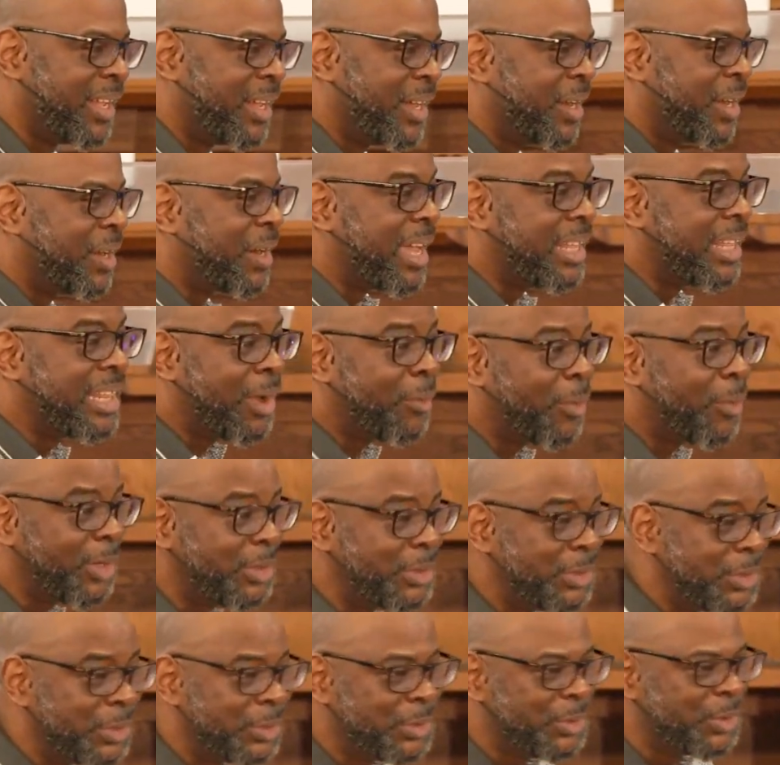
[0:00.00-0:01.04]
Rather, what do?
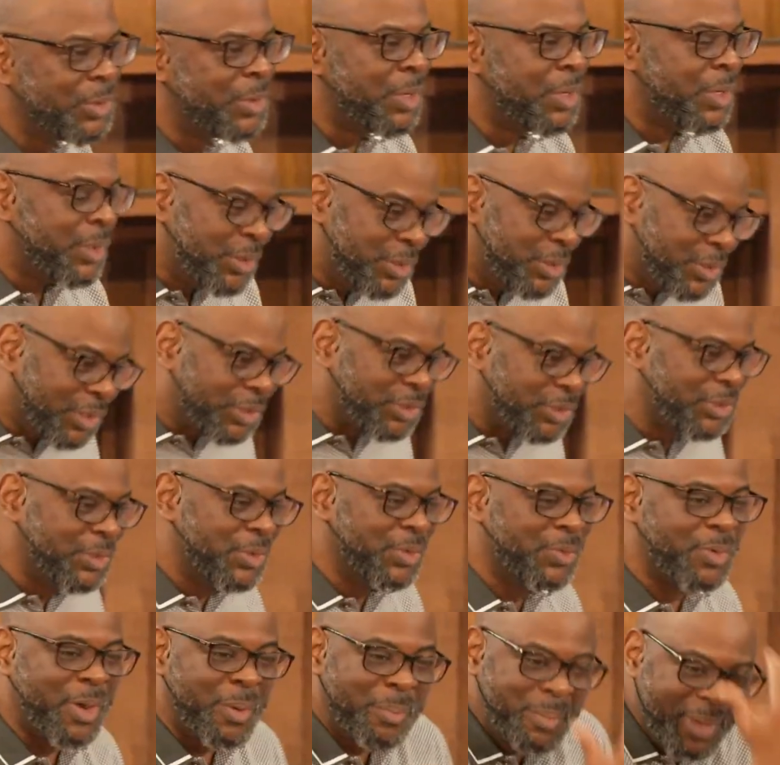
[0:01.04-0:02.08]
You just do
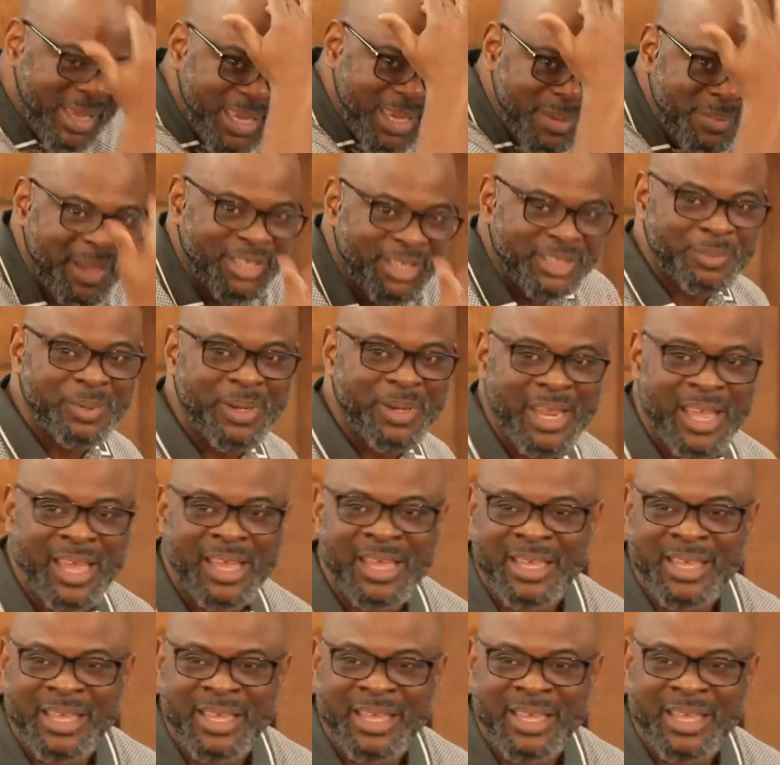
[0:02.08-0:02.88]
one Mickey Mouse prayer.